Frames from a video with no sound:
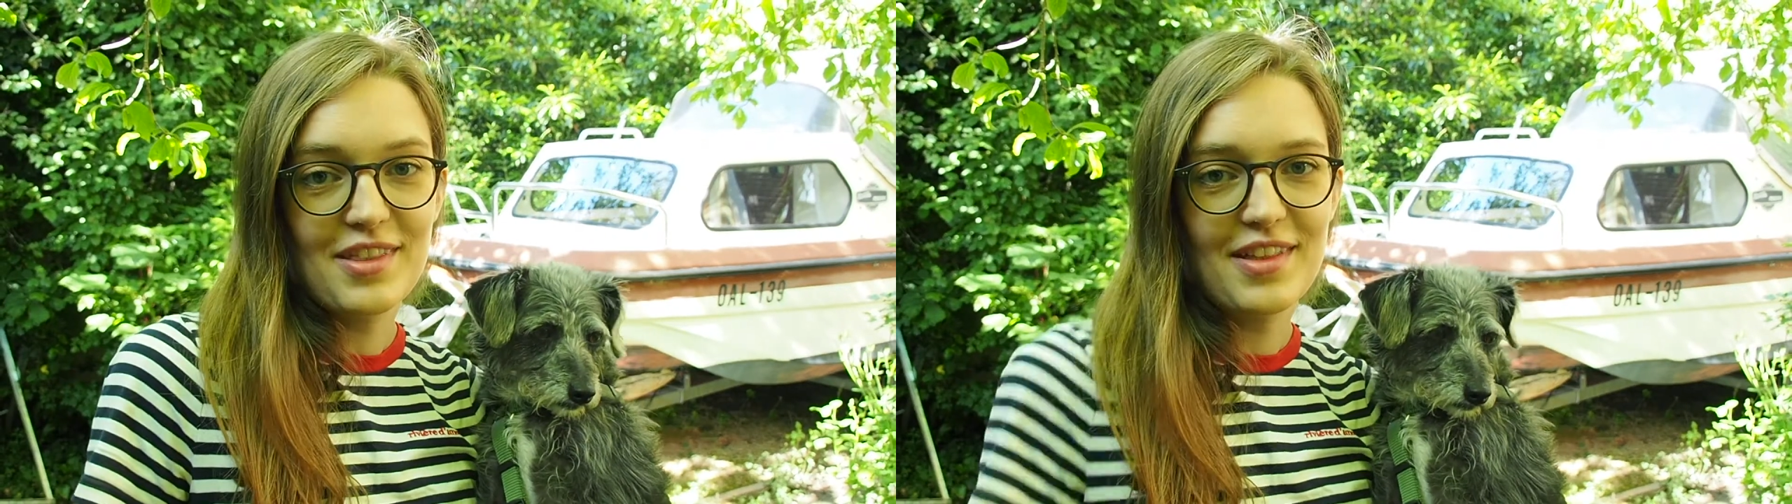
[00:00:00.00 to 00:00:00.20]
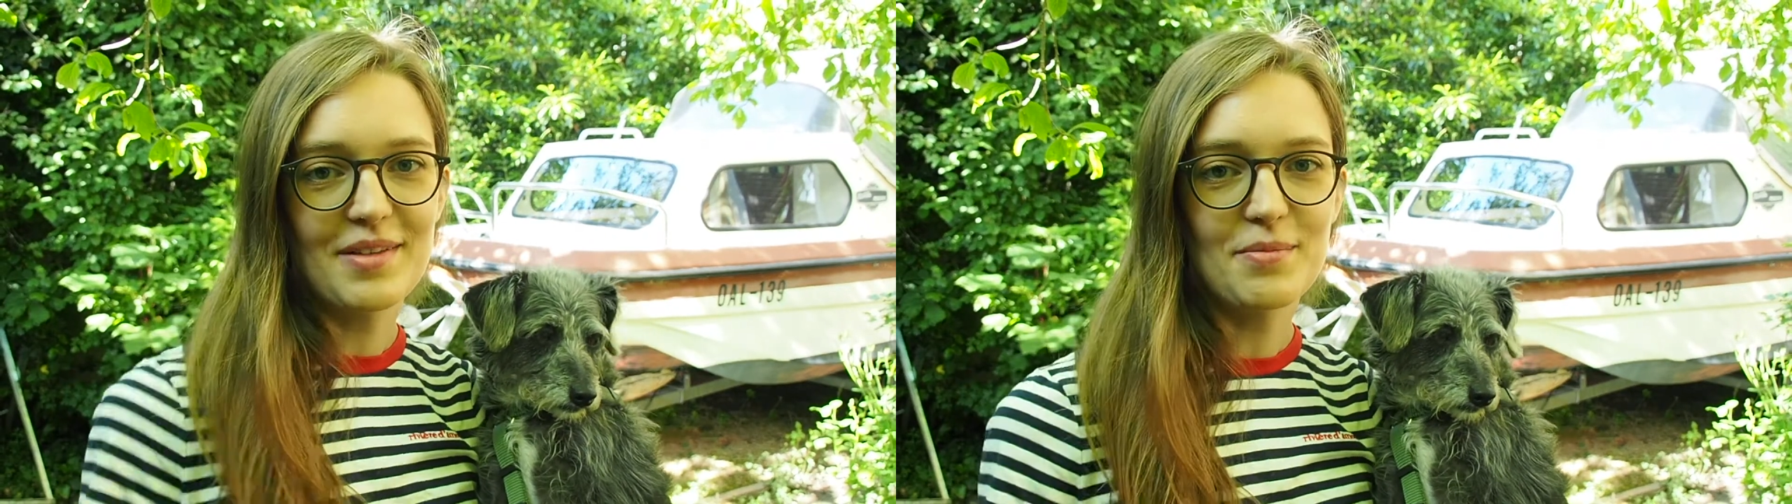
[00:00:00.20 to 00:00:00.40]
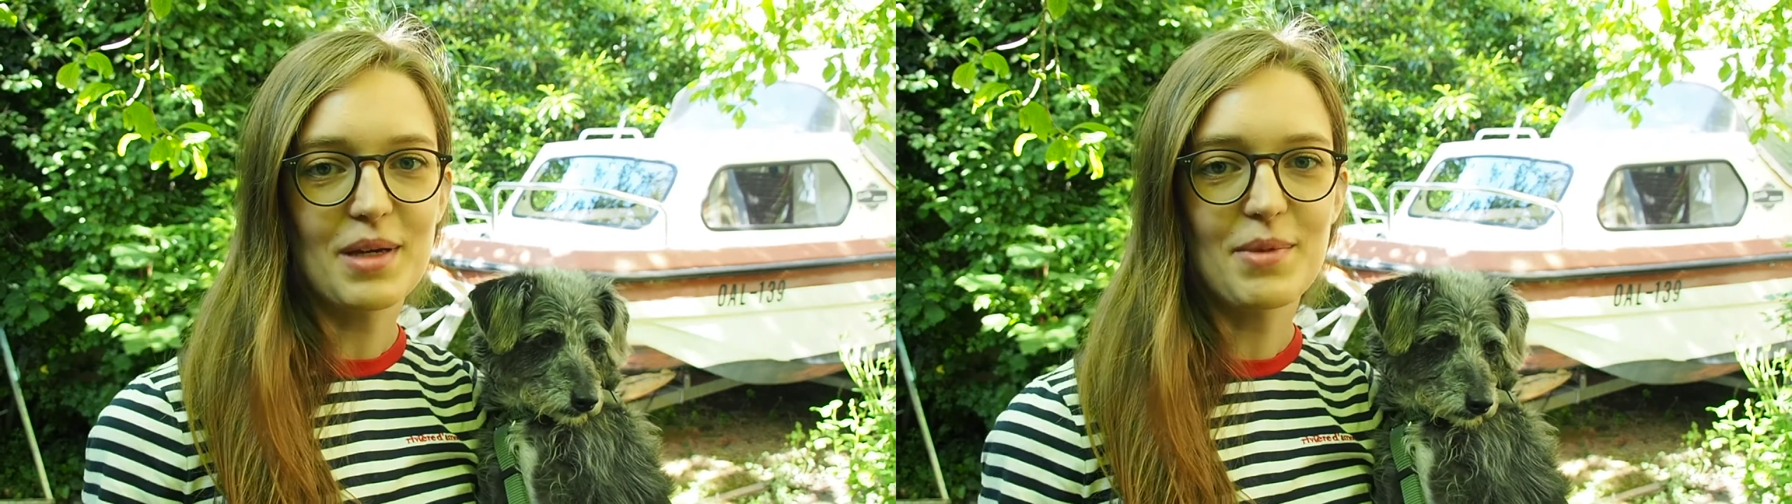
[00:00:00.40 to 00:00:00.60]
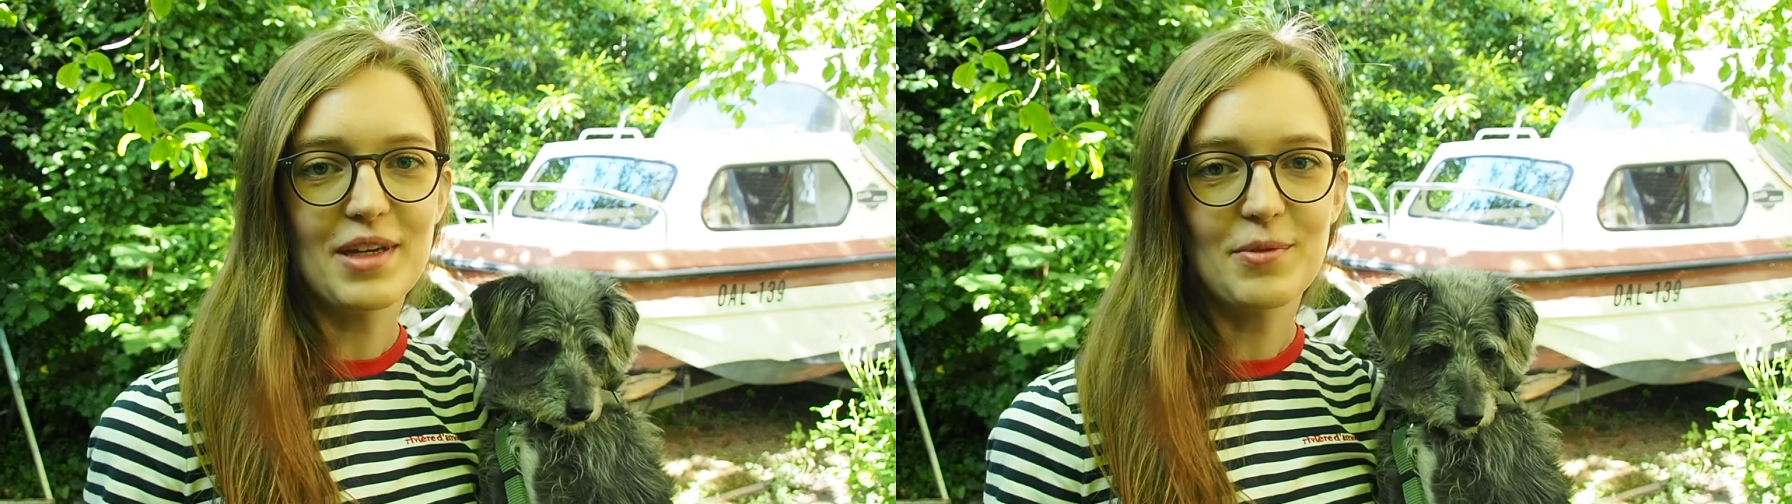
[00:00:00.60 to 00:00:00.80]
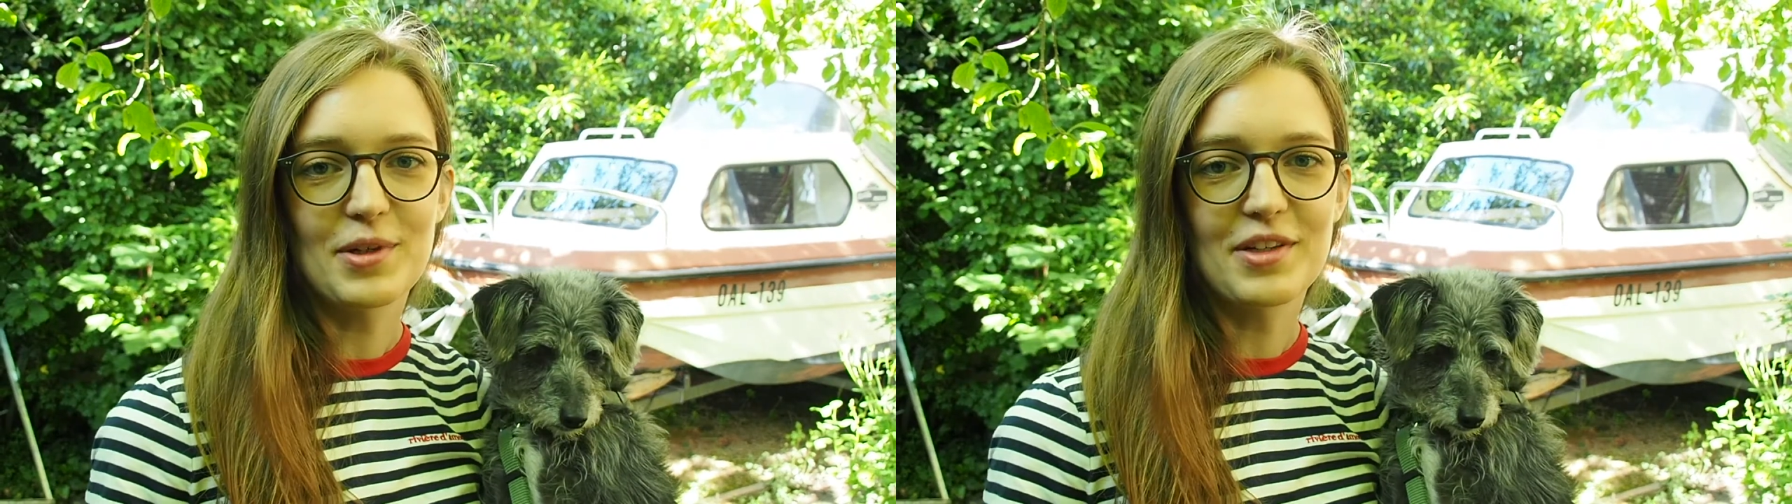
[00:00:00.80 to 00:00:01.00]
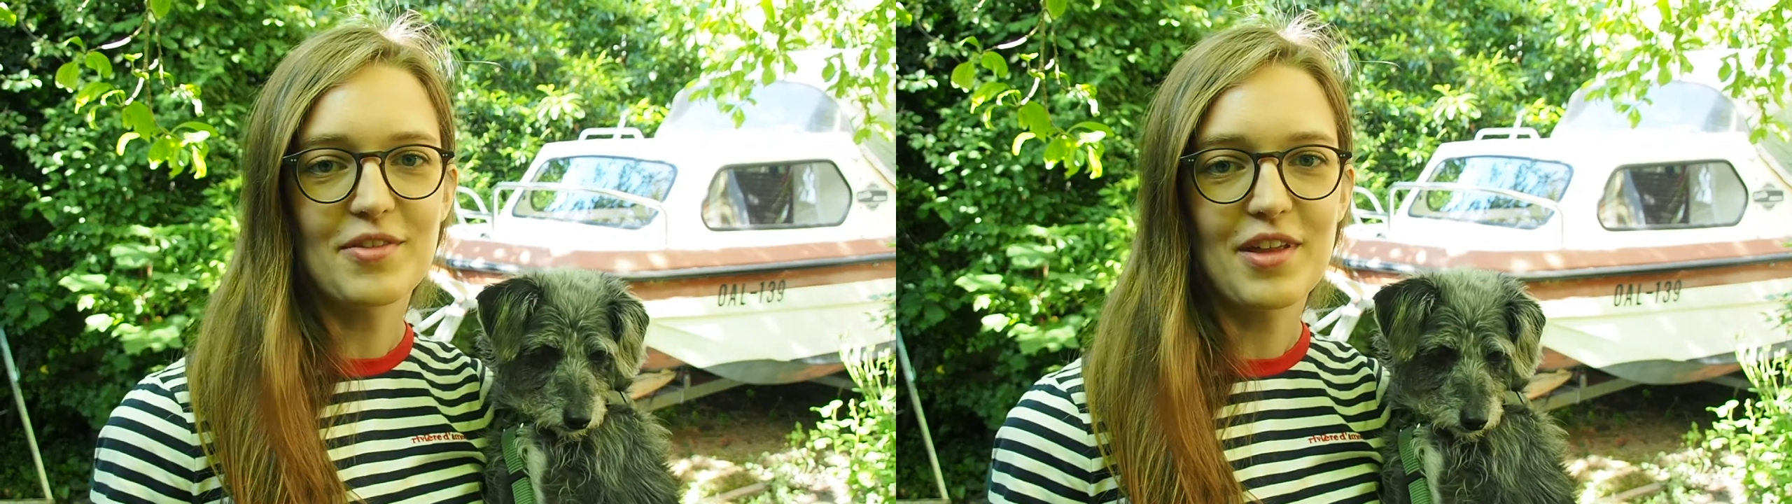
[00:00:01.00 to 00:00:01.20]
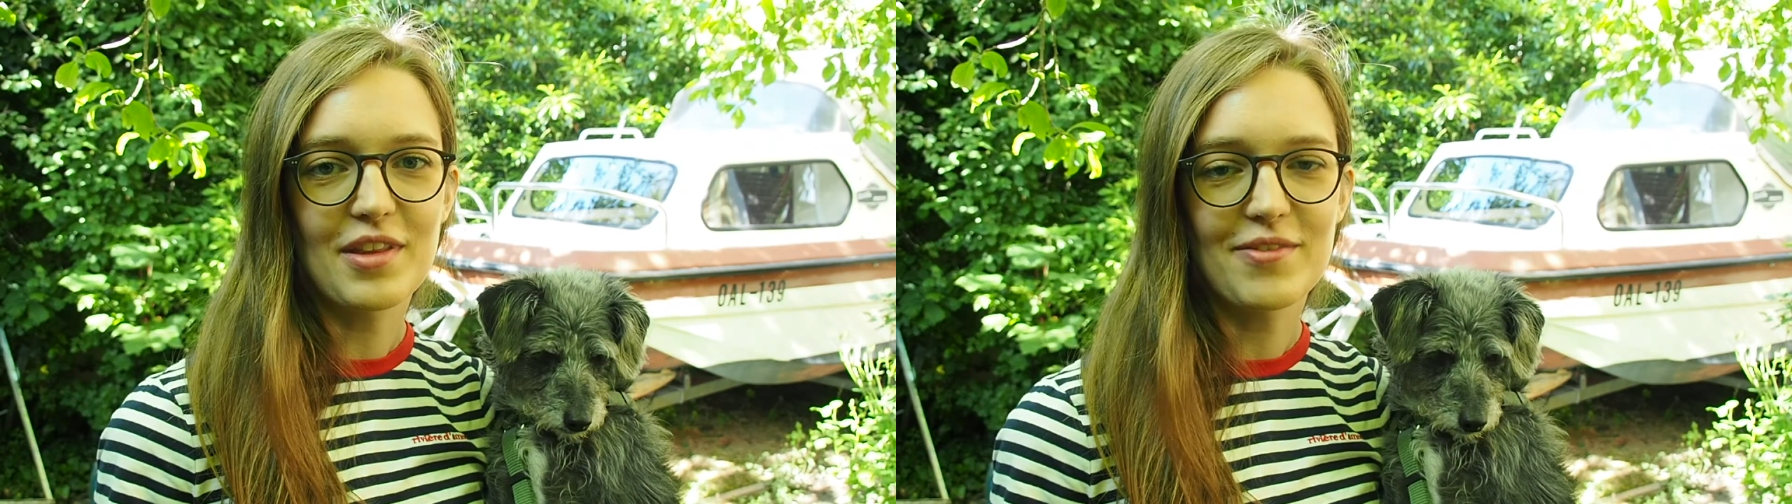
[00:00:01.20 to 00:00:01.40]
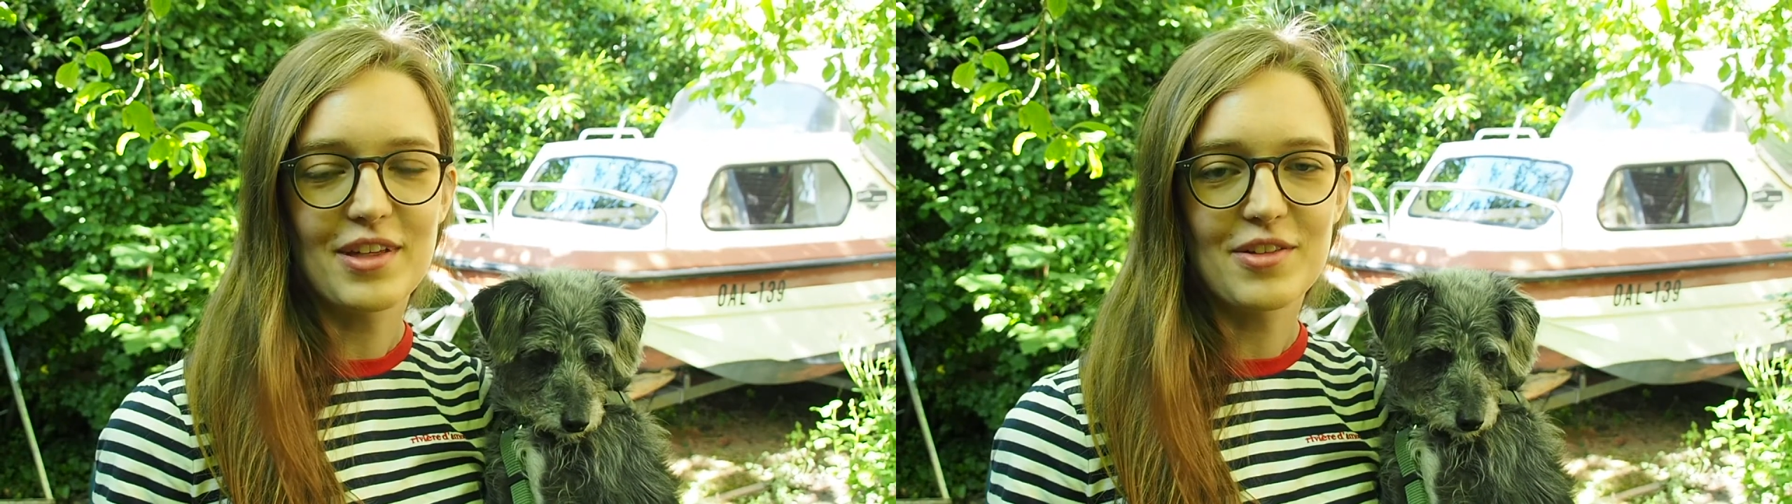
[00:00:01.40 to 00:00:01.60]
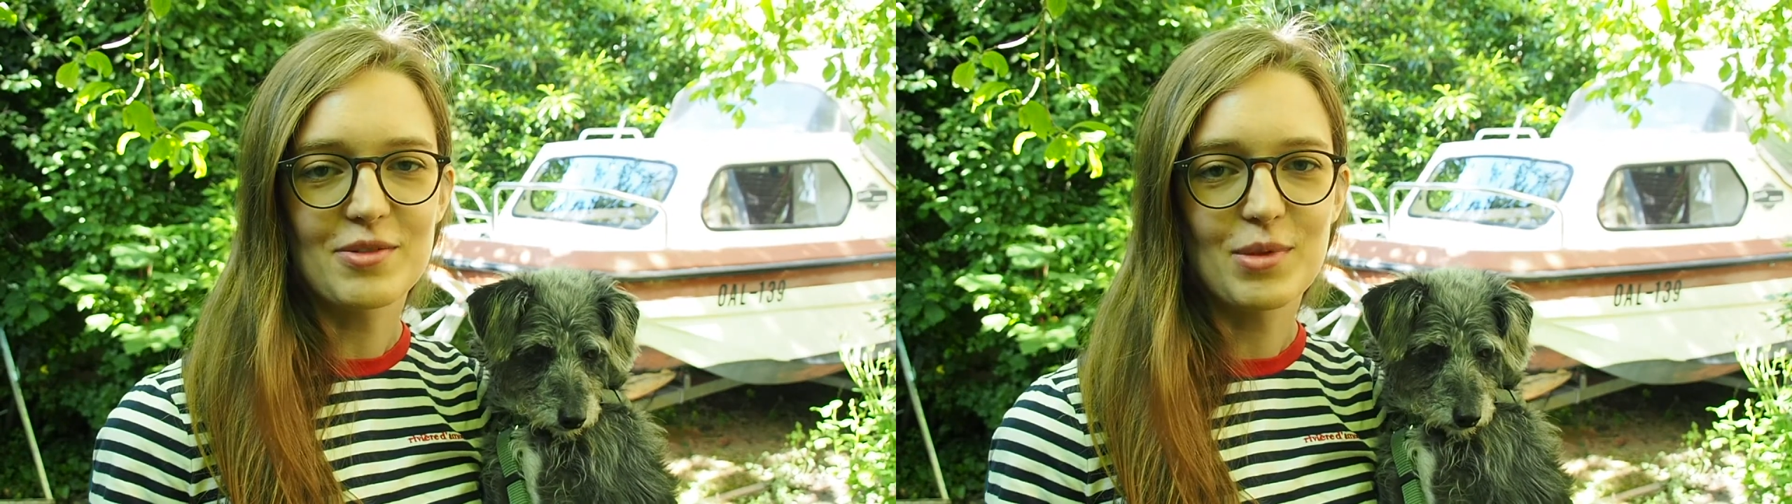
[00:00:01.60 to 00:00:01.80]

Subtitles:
then maybe one of the other videos will